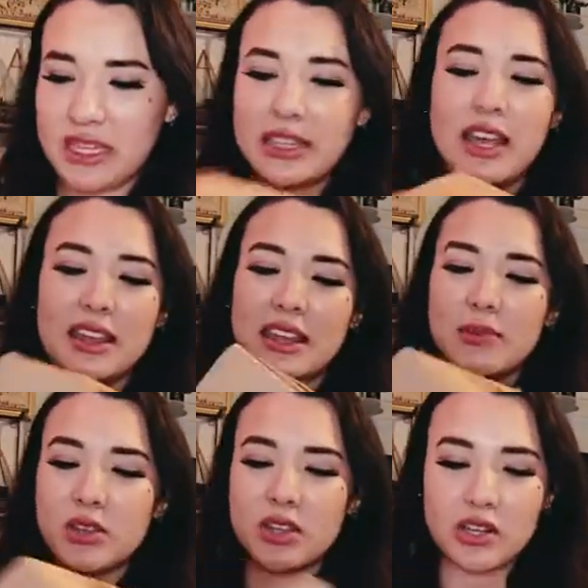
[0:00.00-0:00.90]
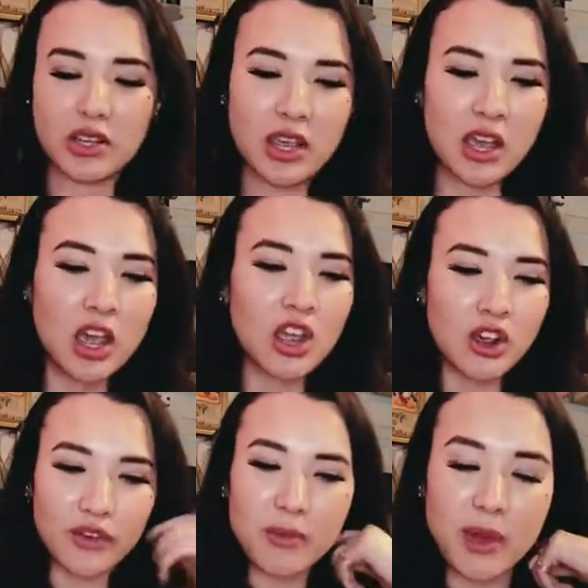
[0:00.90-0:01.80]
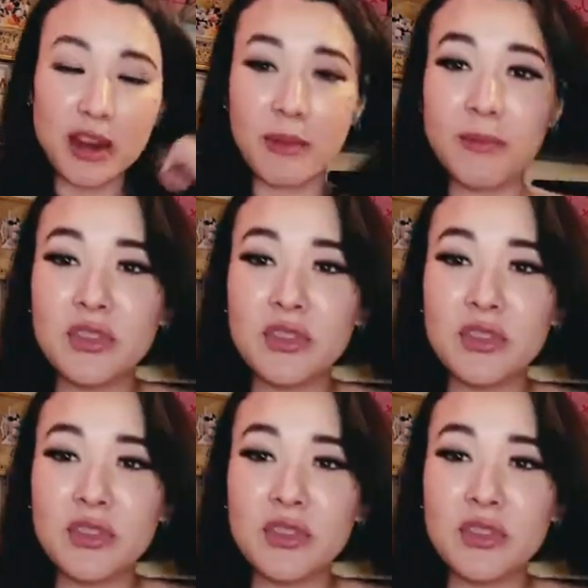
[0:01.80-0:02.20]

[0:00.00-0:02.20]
I think I'm gonna go from the bottom.